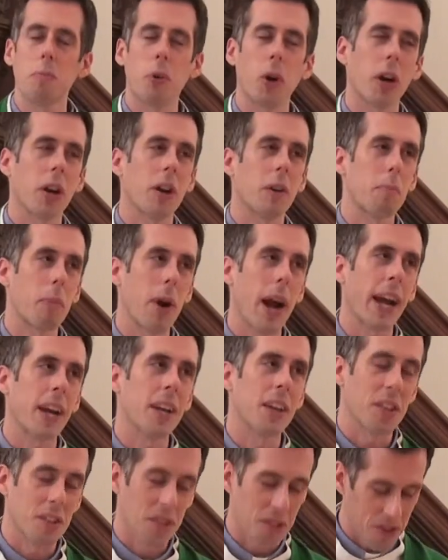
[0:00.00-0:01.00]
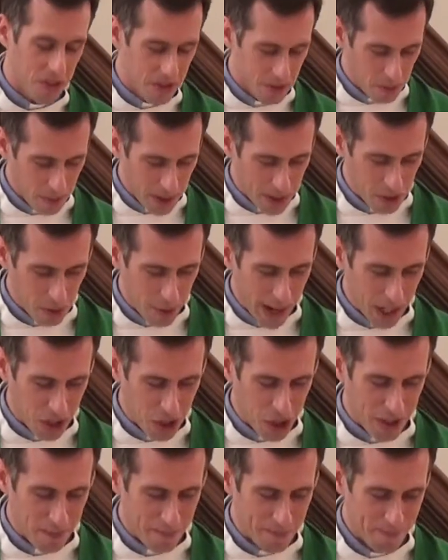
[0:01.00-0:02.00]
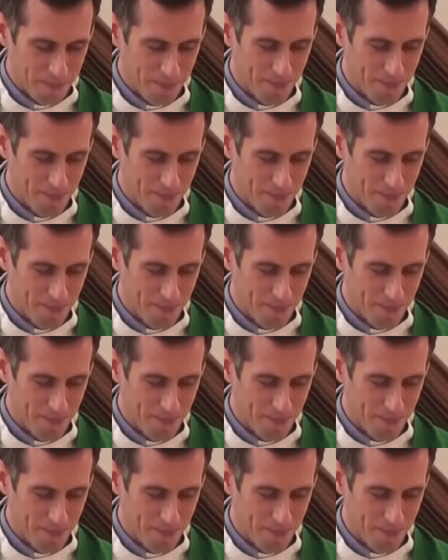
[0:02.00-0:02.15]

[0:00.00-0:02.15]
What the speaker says: book, Practice Resurrection.